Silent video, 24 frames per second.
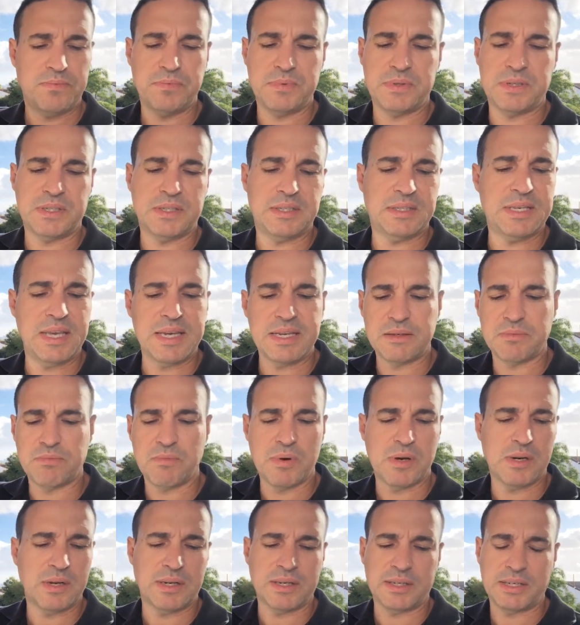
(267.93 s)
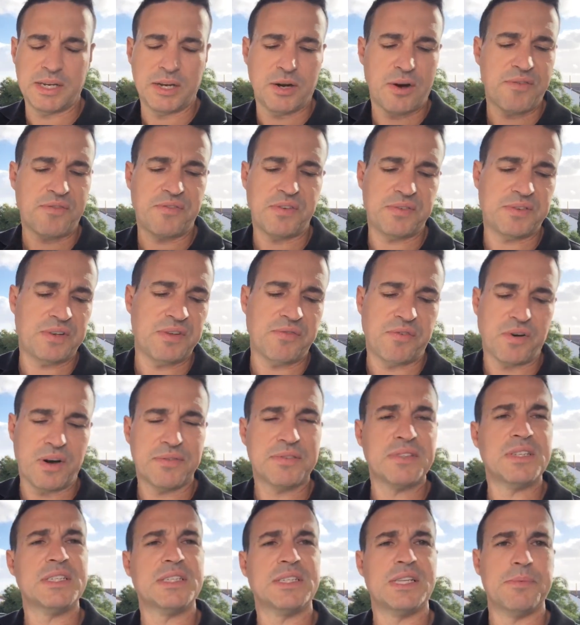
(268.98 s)
Sixty
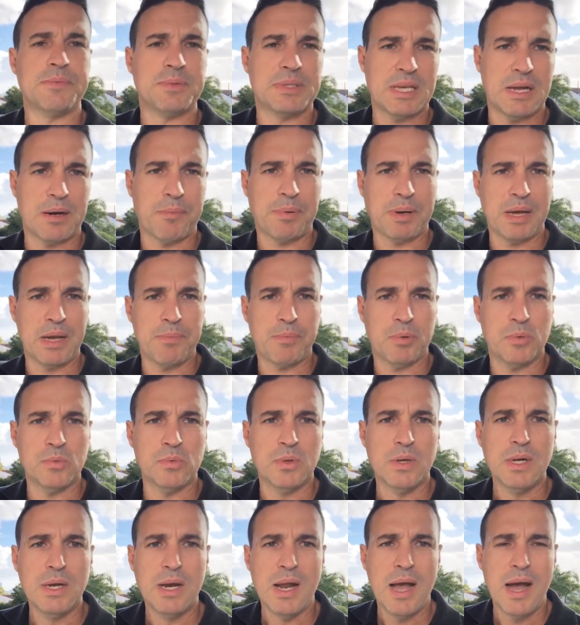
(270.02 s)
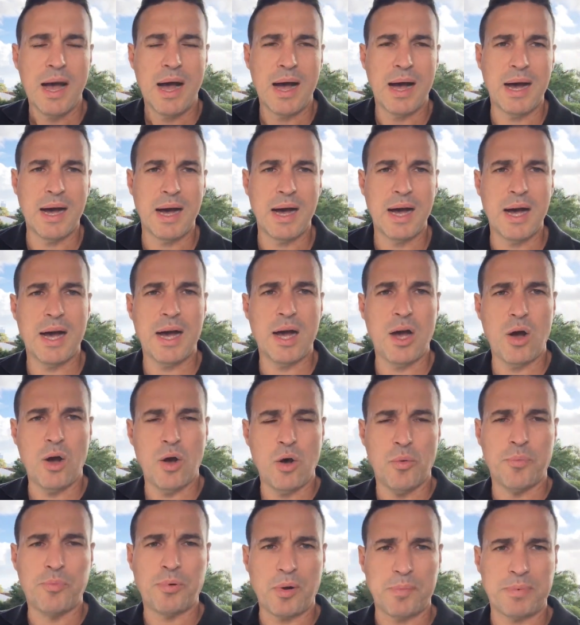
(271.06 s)
percent of people
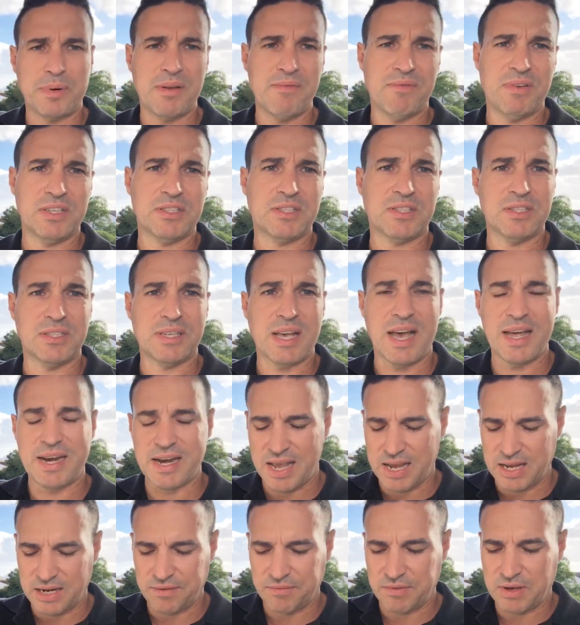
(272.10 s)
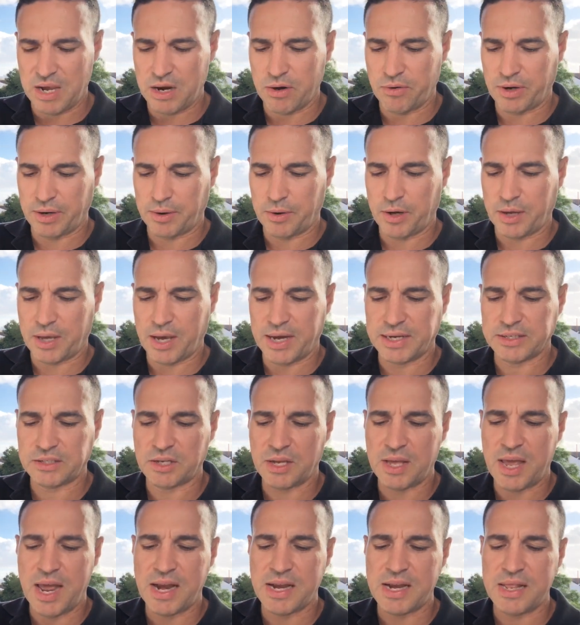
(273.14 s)
or property investors are negative gearing. Okay,
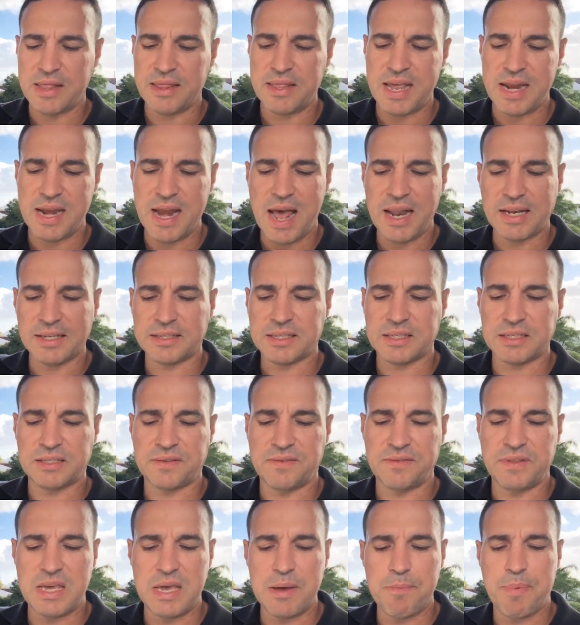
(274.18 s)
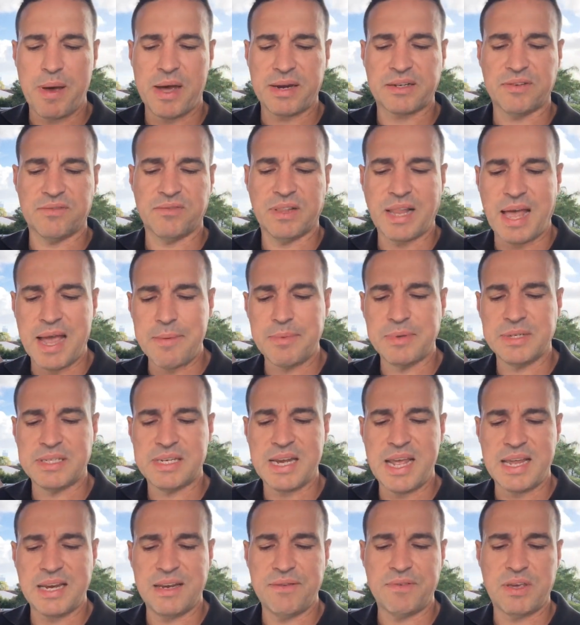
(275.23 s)
so and the analysis of the impact of
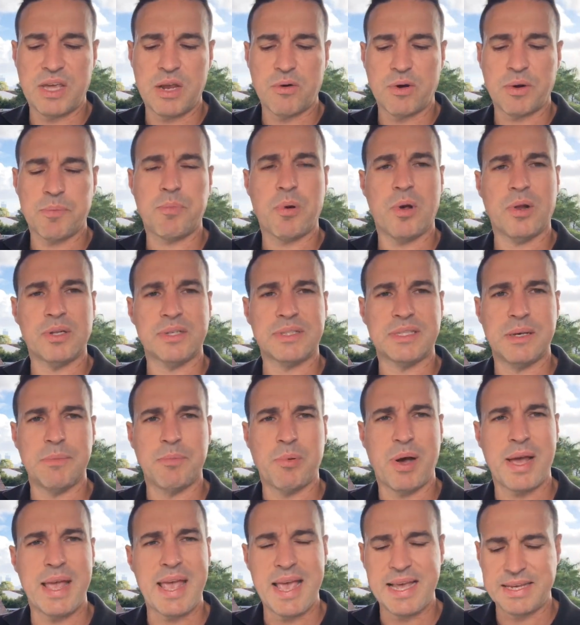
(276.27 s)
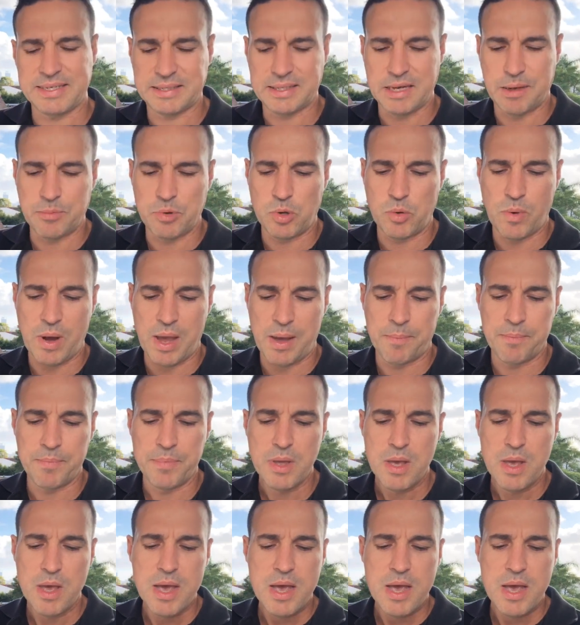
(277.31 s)
Labor's negative gearing policy by SWM